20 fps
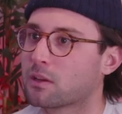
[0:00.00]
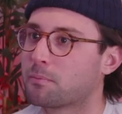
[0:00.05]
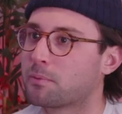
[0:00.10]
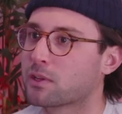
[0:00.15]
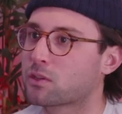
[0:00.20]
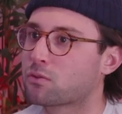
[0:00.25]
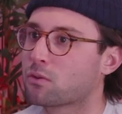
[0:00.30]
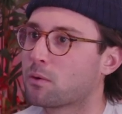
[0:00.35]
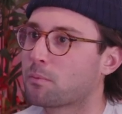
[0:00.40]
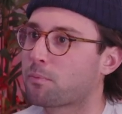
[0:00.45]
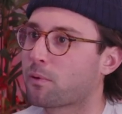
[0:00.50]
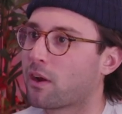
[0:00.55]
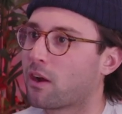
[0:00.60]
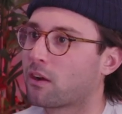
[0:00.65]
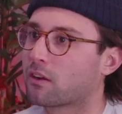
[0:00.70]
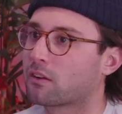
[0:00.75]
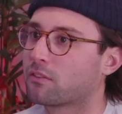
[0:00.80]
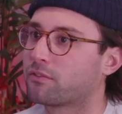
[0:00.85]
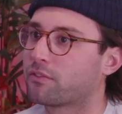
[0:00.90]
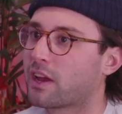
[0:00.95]
For his habitual
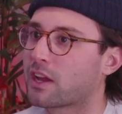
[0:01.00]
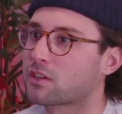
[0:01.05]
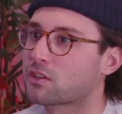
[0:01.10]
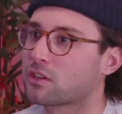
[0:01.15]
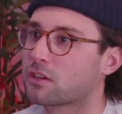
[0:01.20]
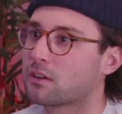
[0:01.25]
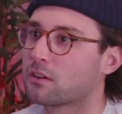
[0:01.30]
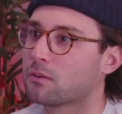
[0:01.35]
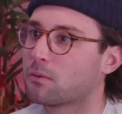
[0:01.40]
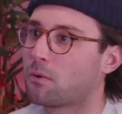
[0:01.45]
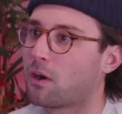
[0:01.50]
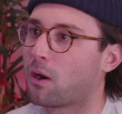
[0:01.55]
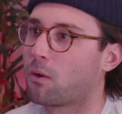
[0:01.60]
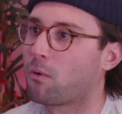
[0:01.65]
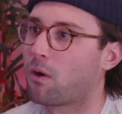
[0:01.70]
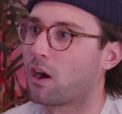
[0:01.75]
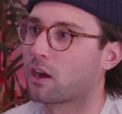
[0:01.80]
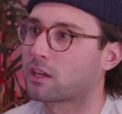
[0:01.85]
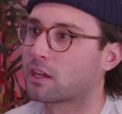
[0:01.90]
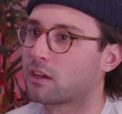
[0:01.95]
prayer and confession
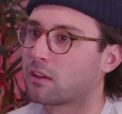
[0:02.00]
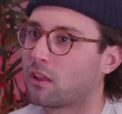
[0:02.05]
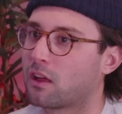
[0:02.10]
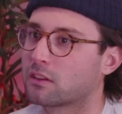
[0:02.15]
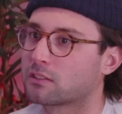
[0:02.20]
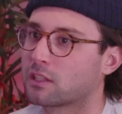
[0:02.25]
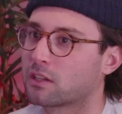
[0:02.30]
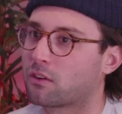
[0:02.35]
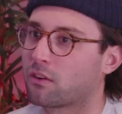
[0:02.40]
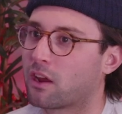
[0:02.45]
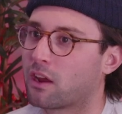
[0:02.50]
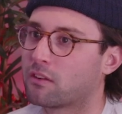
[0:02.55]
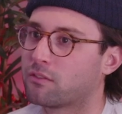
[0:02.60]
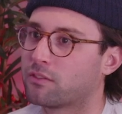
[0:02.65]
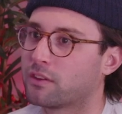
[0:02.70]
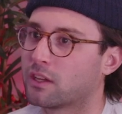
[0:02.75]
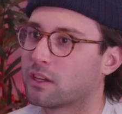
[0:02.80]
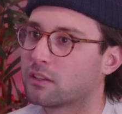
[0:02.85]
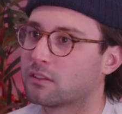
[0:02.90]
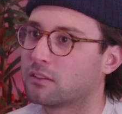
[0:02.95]
while walking along the
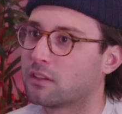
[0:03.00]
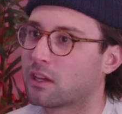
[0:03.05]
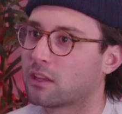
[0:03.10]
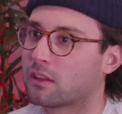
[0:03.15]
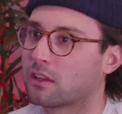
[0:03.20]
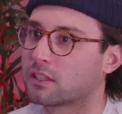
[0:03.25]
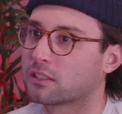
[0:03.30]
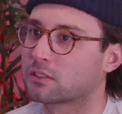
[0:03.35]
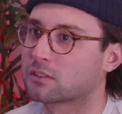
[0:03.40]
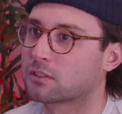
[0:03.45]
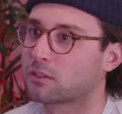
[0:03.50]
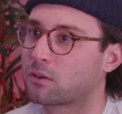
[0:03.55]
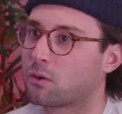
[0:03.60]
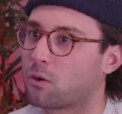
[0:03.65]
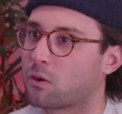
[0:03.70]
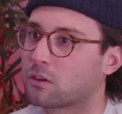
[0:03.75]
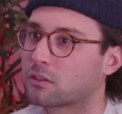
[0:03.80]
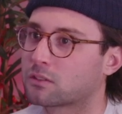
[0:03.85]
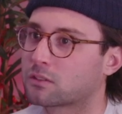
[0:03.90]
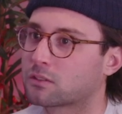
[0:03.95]
Gran Via de les
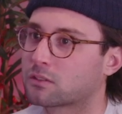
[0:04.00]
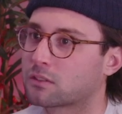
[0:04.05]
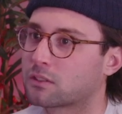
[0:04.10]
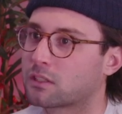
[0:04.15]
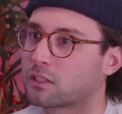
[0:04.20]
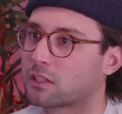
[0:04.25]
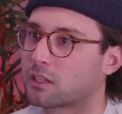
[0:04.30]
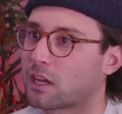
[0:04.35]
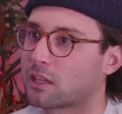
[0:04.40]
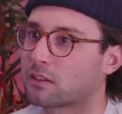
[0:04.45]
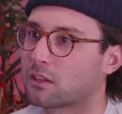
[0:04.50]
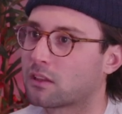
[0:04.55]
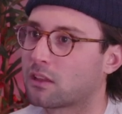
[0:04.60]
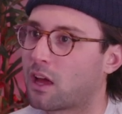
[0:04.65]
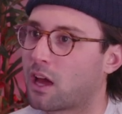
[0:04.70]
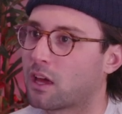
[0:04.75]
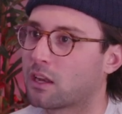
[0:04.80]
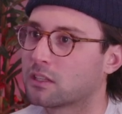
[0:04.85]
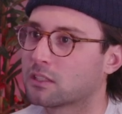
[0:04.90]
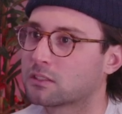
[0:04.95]
Corts
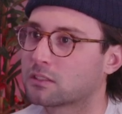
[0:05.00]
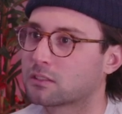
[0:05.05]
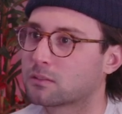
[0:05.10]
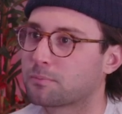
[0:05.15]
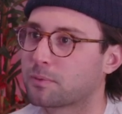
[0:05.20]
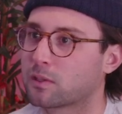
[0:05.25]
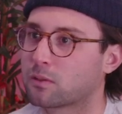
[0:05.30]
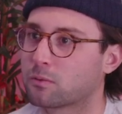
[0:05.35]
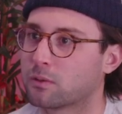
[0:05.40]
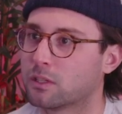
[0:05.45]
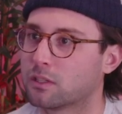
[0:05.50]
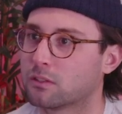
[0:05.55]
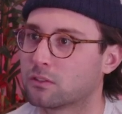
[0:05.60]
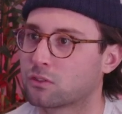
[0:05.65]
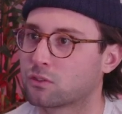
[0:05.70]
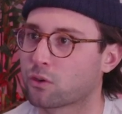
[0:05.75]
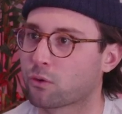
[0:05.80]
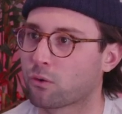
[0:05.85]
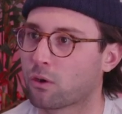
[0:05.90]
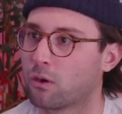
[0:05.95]
Catalanes
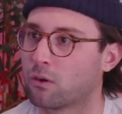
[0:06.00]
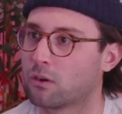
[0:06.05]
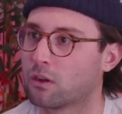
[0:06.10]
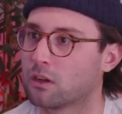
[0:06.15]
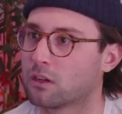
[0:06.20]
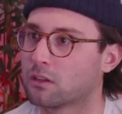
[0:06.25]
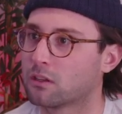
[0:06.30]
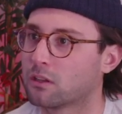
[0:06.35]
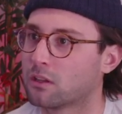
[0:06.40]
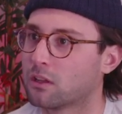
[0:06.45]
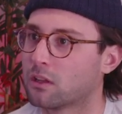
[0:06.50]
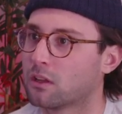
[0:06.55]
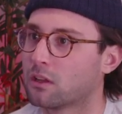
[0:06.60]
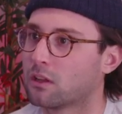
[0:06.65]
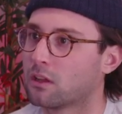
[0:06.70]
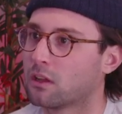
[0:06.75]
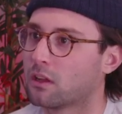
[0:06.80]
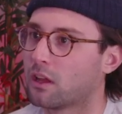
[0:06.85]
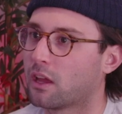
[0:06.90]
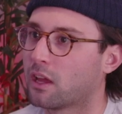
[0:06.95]
between Girona
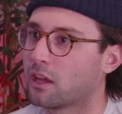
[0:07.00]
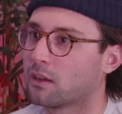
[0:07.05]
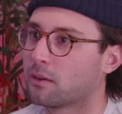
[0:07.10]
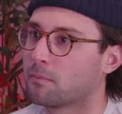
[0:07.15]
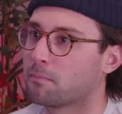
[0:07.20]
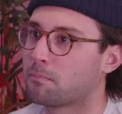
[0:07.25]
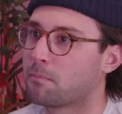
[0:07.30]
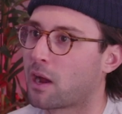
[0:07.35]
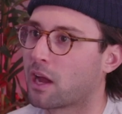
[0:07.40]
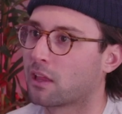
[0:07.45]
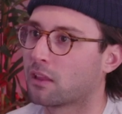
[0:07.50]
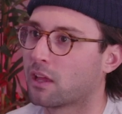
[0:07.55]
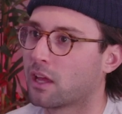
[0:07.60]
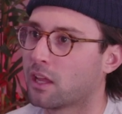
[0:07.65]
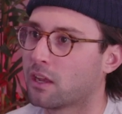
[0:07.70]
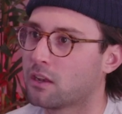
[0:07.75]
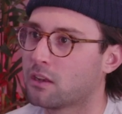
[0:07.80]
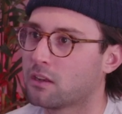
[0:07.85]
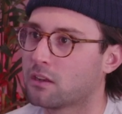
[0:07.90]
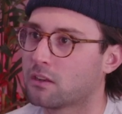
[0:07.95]
and
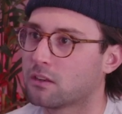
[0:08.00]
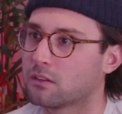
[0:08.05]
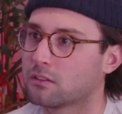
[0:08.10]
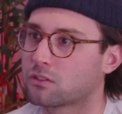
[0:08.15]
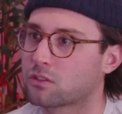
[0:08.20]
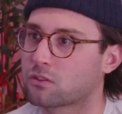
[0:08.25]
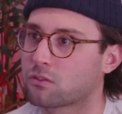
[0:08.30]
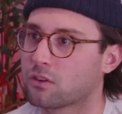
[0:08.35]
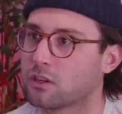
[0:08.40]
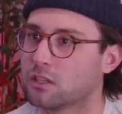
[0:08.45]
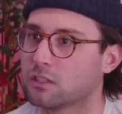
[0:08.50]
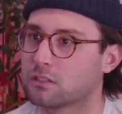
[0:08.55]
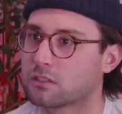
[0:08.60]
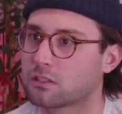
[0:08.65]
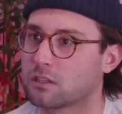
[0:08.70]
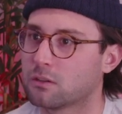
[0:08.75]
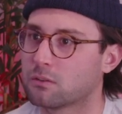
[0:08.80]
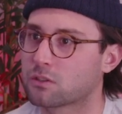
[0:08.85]
Bailen streets.